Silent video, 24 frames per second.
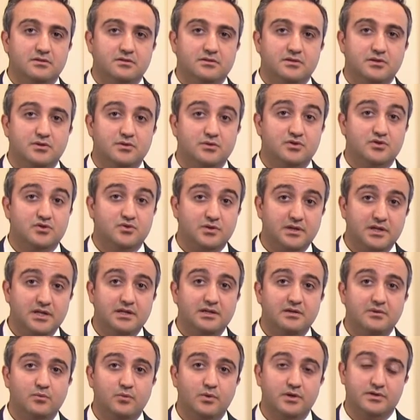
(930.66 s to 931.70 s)
to treat
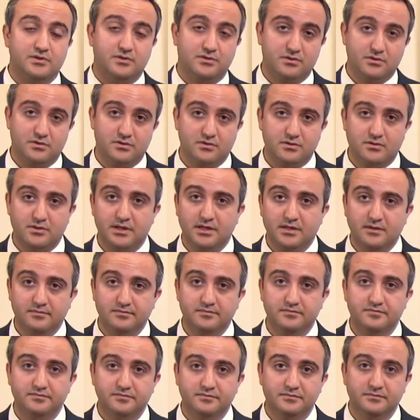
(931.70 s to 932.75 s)
with surgery.
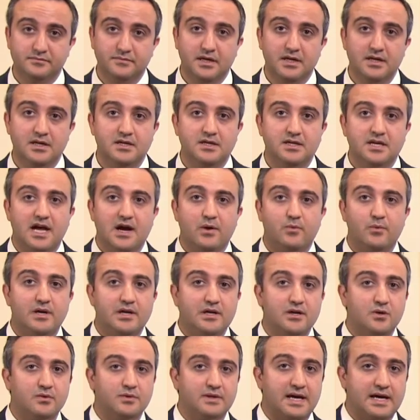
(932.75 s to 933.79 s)
And we
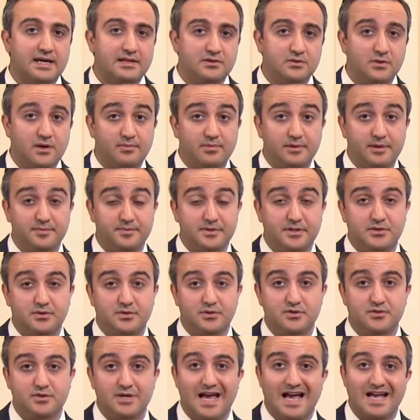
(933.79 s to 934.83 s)
know that. So epilepsy
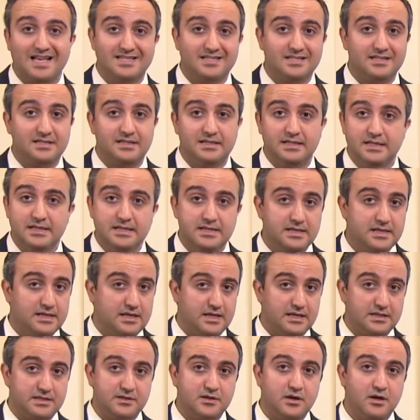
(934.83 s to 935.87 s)
surgery hasn't,
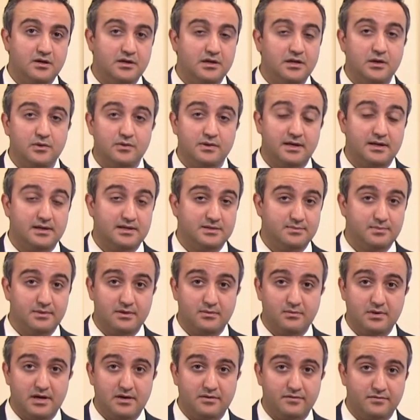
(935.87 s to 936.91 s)
it's not a new thing. It's been
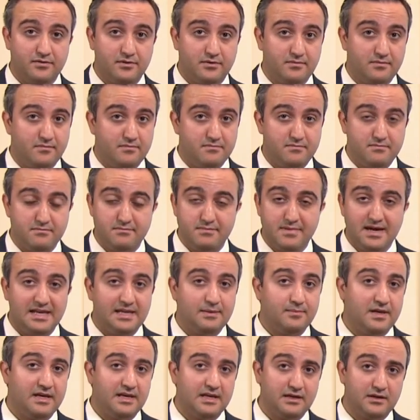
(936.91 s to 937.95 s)
around for many,
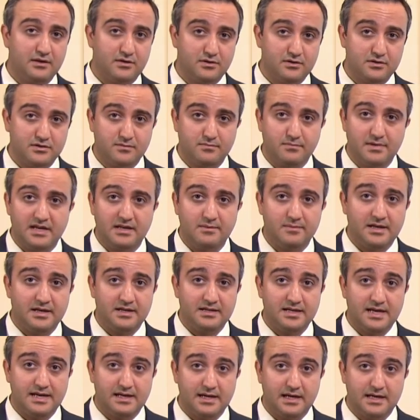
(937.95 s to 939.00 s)
many years, many, many
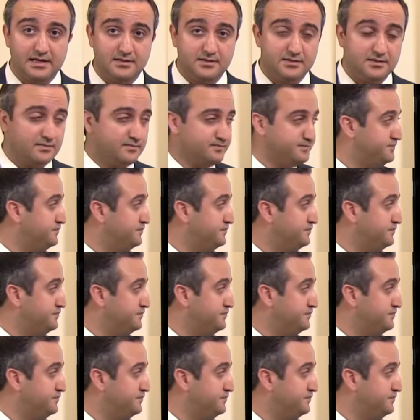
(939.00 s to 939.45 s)
decades.